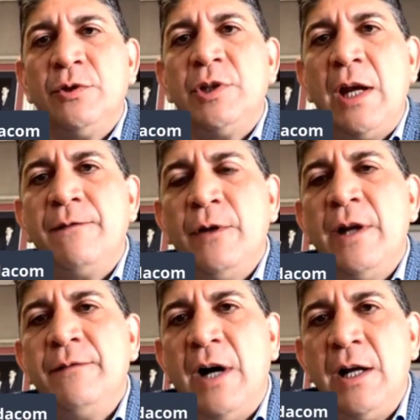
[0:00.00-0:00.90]
take full
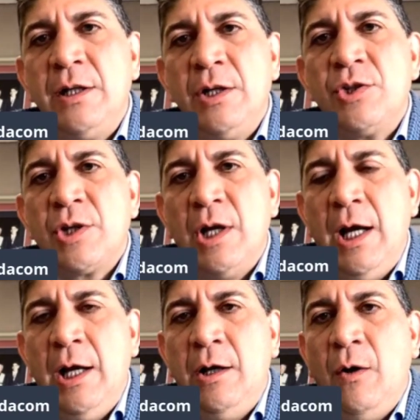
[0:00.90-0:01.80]
advantage
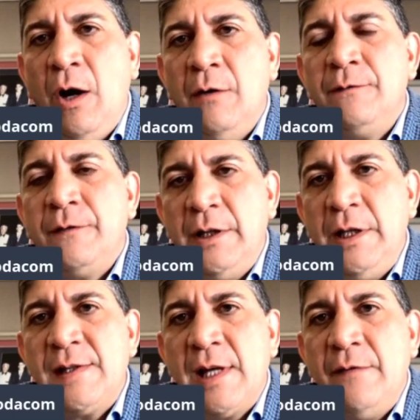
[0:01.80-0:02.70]
of
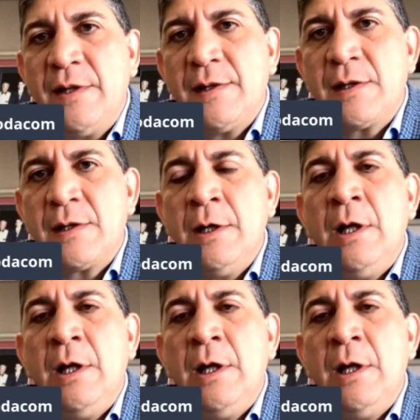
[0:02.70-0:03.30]
these services.